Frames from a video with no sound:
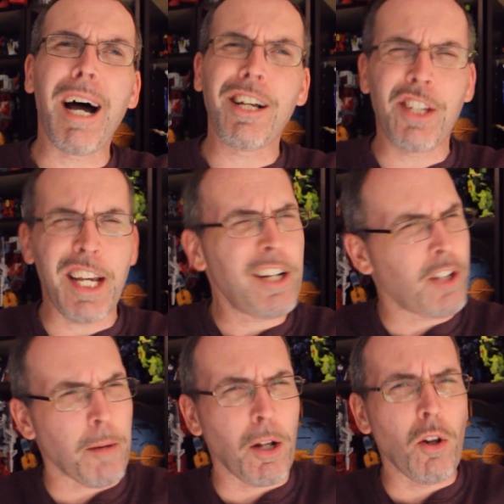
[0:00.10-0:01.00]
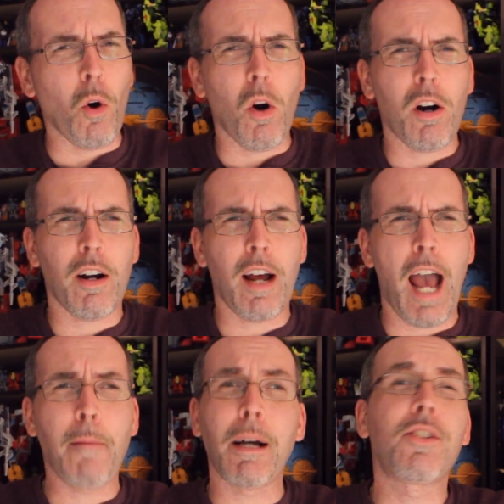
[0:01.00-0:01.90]
I seeing double or
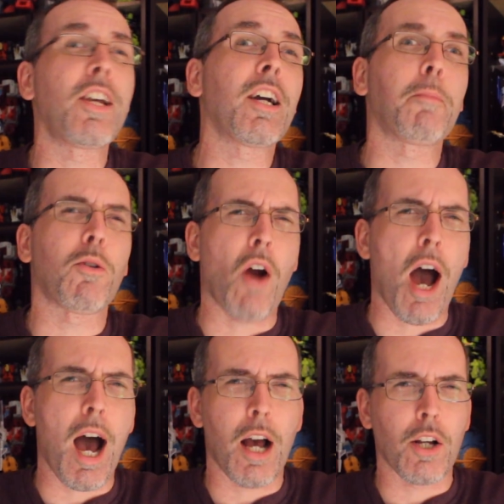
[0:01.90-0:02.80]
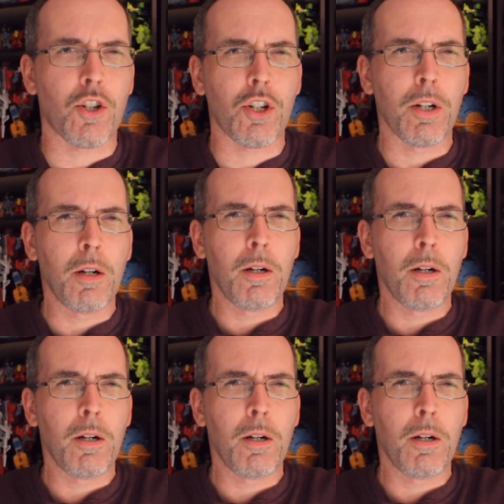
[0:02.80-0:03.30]
am I seeing a mirage?